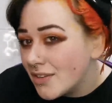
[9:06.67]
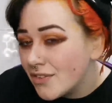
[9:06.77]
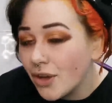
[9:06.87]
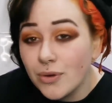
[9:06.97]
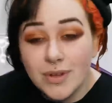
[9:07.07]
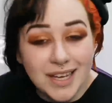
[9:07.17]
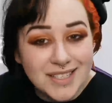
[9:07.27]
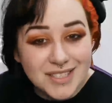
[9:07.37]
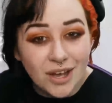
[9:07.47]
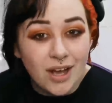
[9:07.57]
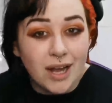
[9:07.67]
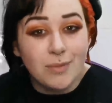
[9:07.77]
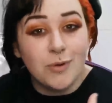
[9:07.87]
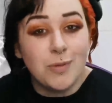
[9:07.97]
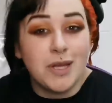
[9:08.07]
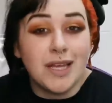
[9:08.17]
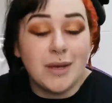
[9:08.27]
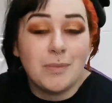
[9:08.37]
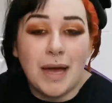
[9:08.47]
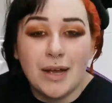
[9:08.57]
So yes, I will be
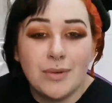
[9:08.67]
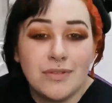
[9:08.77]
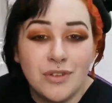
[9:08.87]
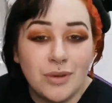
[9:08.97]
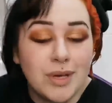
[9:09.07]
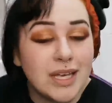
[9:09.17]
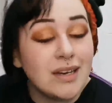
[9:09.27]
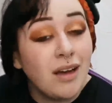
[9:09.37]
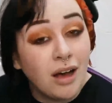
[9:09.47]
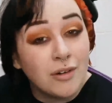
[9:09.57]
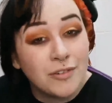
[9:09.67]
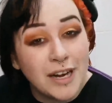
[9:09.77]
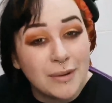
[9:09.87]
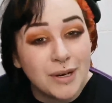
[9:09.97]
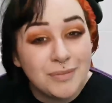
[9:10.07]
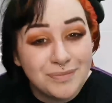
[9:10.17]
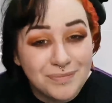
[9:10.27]
back with you in half an hour.